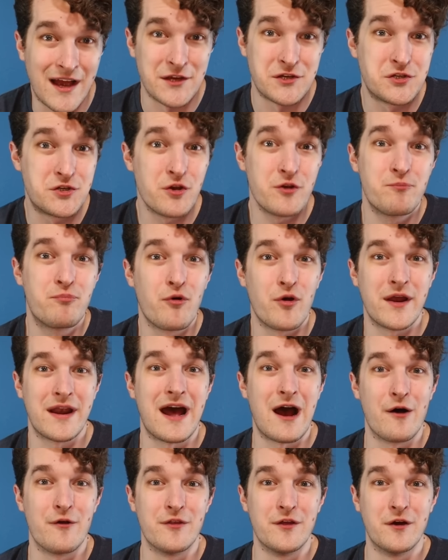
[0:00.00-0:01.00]
I should point
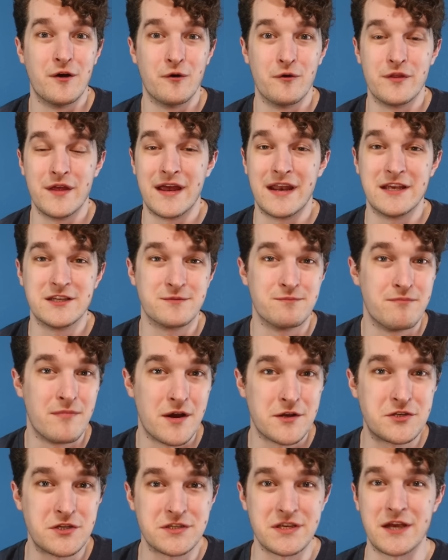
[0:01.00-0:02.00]
out, though, that as
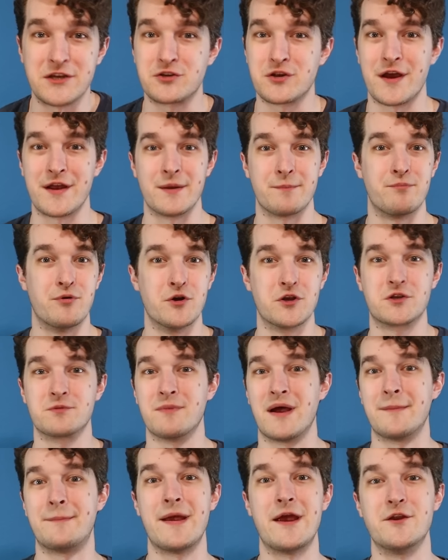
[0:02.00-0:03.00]
much as I try to push
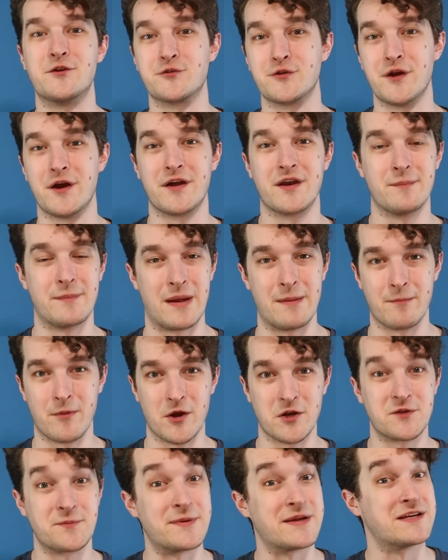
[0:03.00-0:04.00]
my Patreon and my
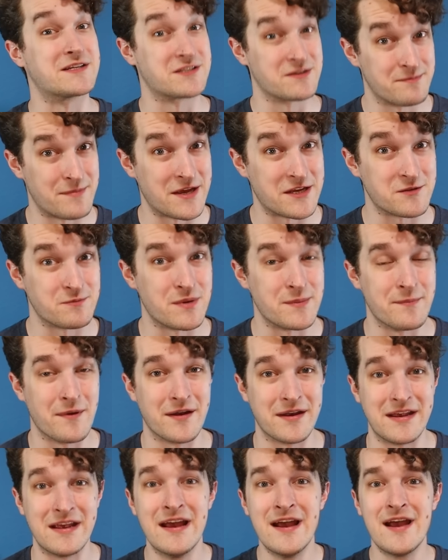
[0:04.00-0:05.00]
merch because it makes me
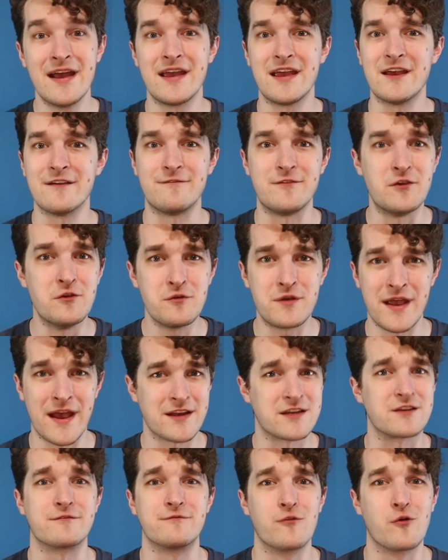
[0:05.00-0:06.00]
money, if you
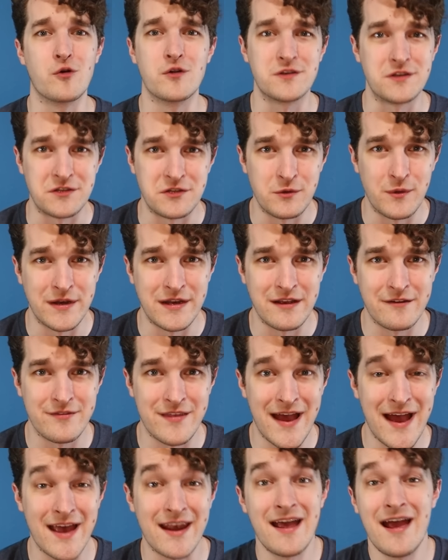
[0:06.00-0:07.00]
can't afford to do any of
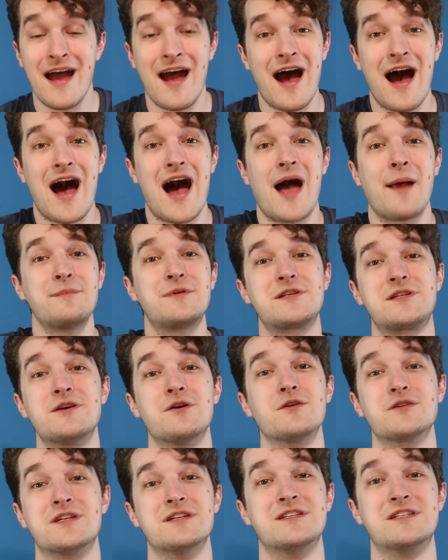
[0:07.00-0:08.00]
that, I'm
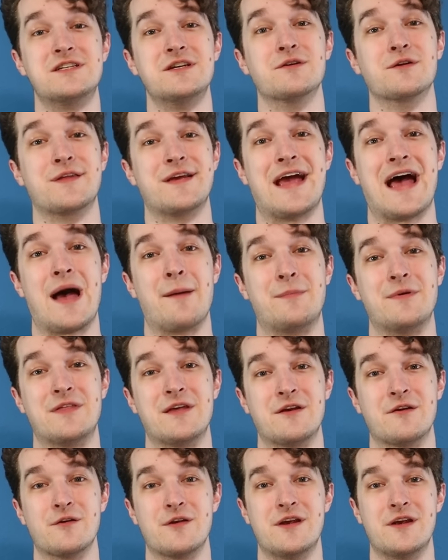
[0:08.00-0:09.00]
still sincerely happy
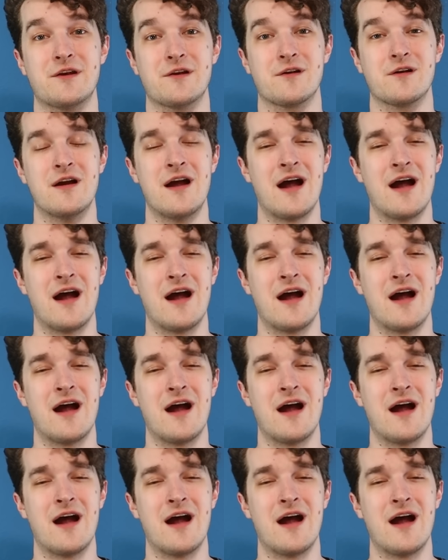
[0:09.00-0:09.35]
that you're here.